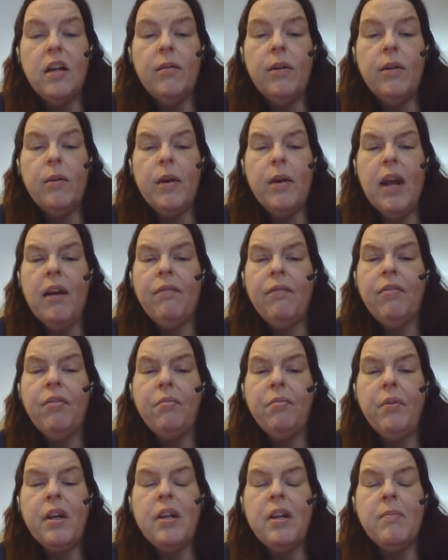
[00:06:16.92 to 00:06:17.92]
Here we go, we have
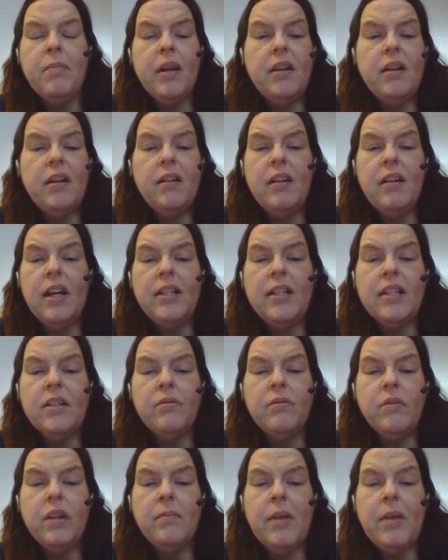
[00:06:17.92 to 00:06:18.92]
three, but that
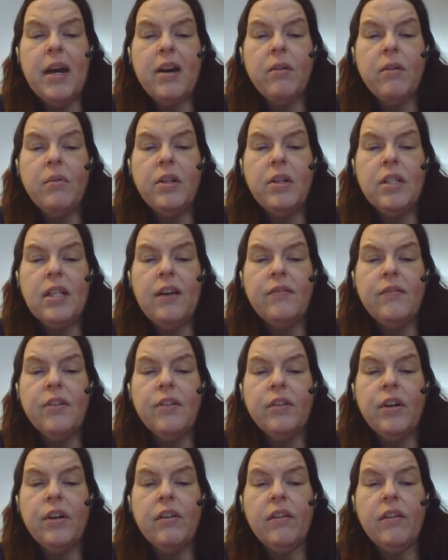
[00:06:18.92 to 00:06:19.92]
doesn't really matter. We just have
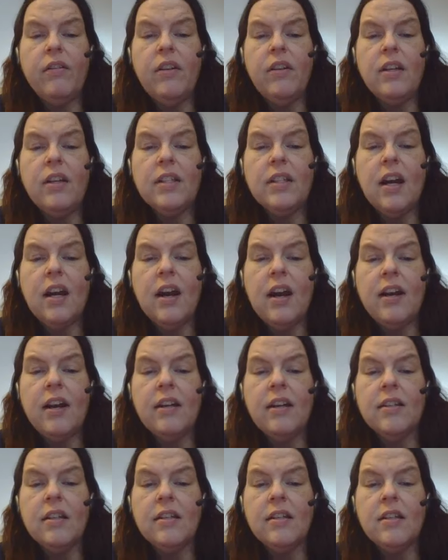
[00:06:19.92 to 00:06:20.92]
to look. This guy
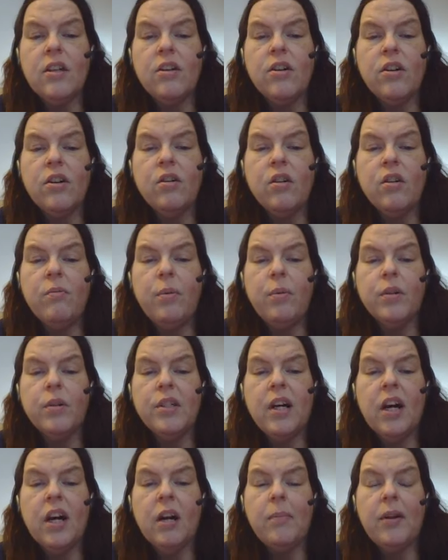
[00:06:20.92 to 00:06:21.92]
is considered a group. We'll
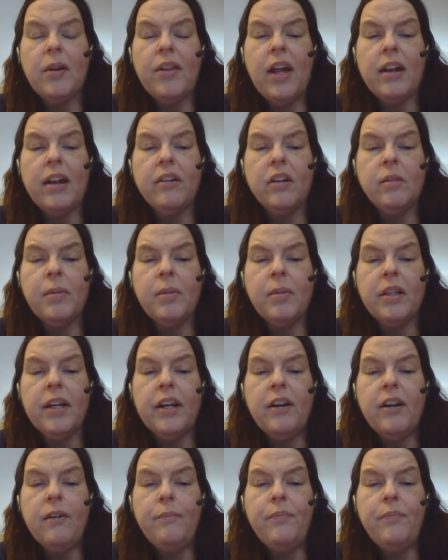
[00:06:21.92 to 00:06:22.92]
talk about that a little bit
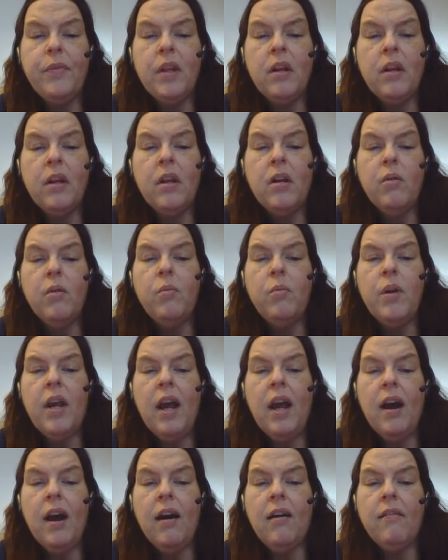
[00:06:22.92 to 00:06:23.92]
later. We
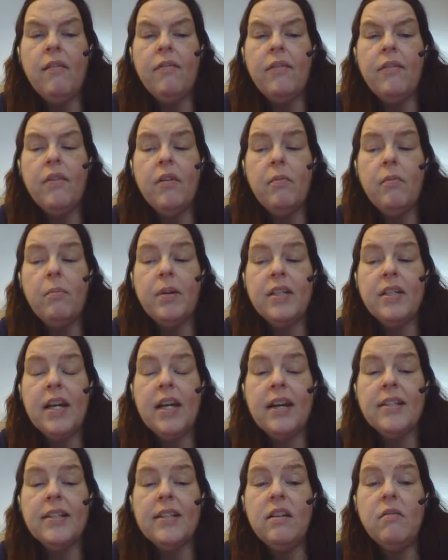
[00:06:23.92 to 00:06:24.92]
have
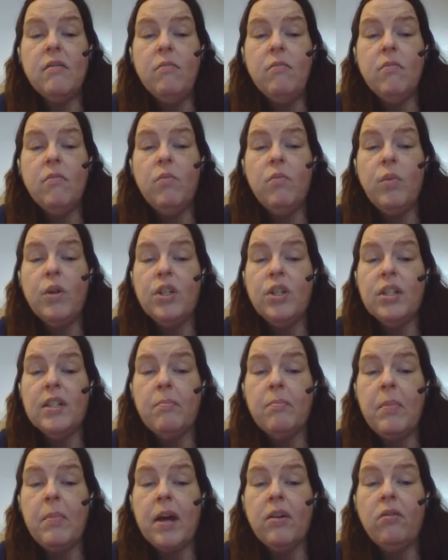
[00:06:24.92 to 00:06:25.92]
potassium, which is
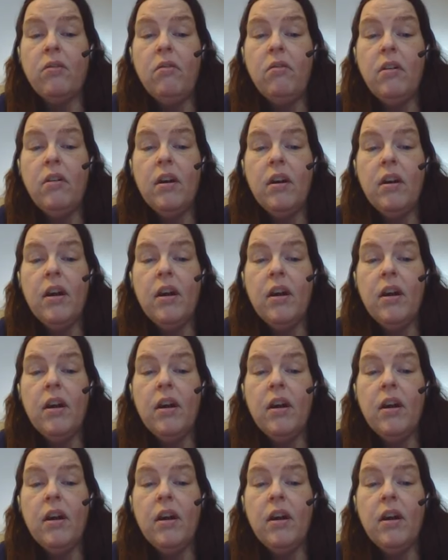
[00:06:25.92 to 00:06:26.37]
a metal,